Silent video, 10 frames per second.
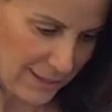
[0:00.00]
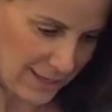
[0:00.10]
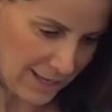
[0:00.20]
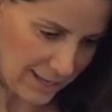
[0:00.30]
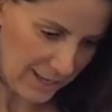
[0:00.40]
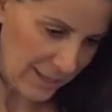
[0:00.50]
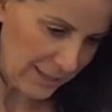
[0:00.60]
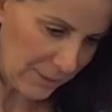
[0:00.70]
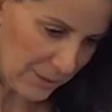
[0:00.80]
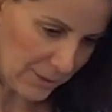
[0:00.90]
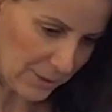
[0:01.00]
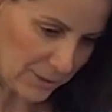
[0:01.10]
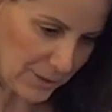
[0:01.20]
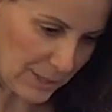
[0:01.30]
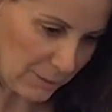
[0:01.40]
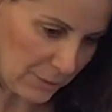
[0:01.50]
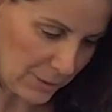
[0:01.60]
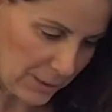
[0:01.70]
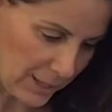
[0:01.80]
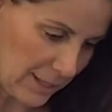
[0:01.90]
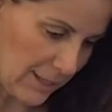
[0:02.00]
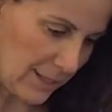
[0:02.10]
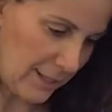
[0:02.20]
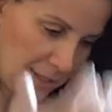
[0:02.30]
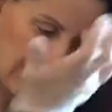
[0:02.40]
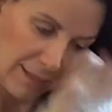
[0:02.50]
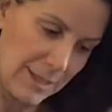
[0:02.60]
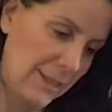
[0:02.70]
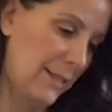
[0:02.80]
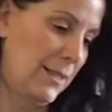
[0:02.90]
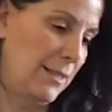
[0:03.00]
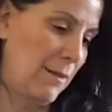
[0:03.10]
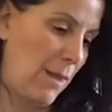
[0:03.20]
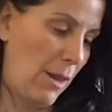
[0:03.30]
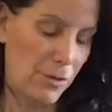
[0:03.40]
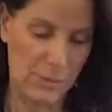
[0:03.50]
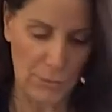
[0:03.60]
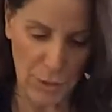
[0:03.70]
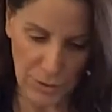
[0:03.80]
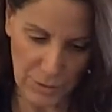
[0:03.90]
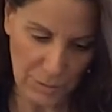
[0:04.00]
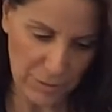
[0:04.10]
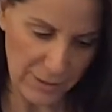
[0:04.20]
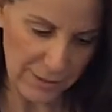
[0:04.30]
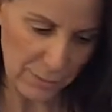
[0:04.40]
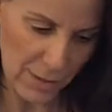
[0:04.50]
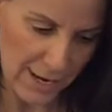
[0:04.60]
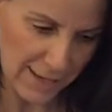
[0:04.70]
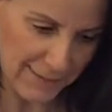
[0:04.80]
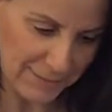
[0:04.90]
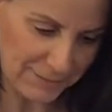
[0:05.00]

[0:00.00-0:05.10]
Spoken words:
And I'm going to then put in some rosemary as well.